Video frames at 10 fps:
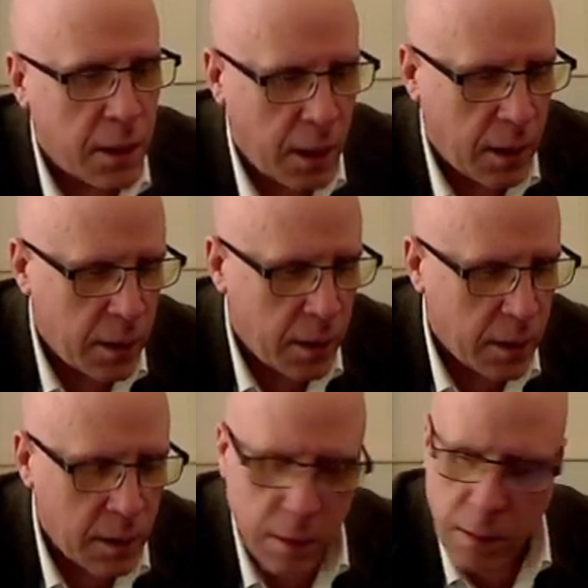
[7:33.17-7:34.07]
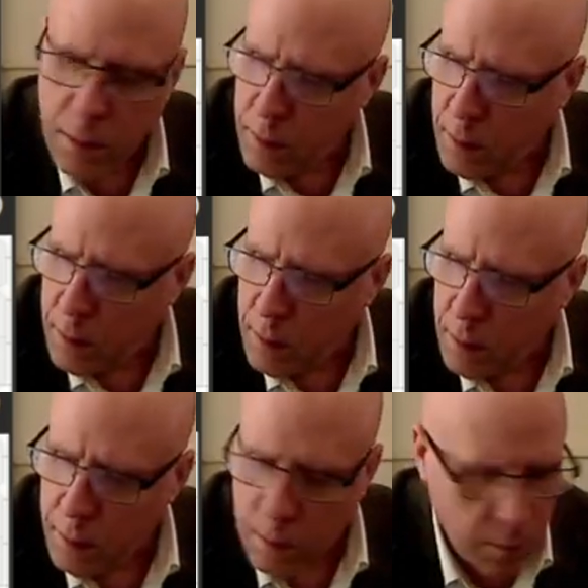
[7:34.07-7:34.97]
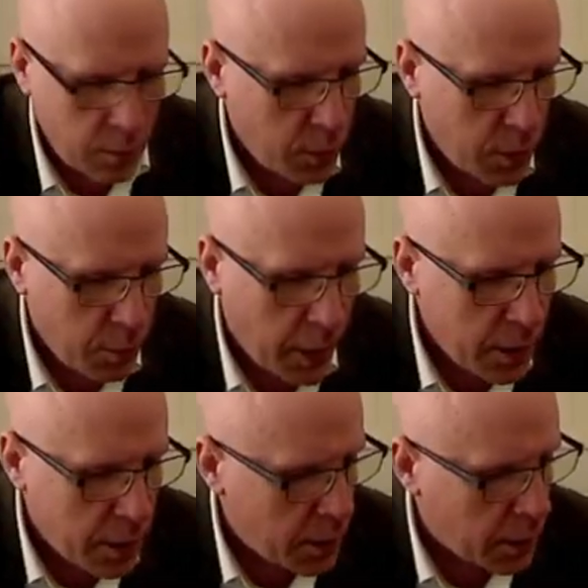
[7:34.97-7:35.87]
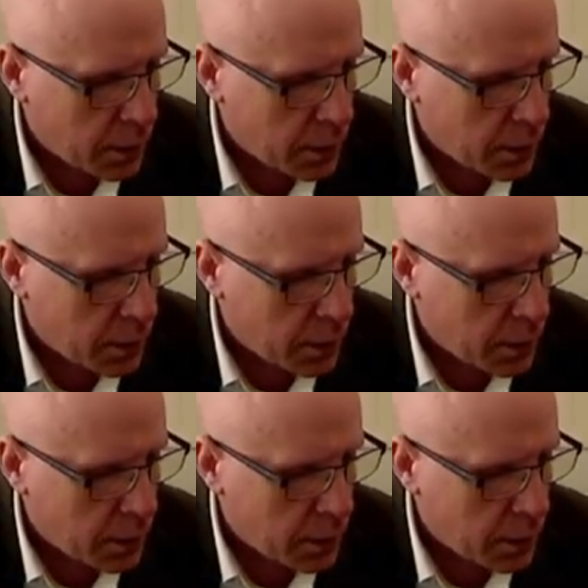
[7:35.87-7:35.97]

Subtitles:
and then, was it minus 6?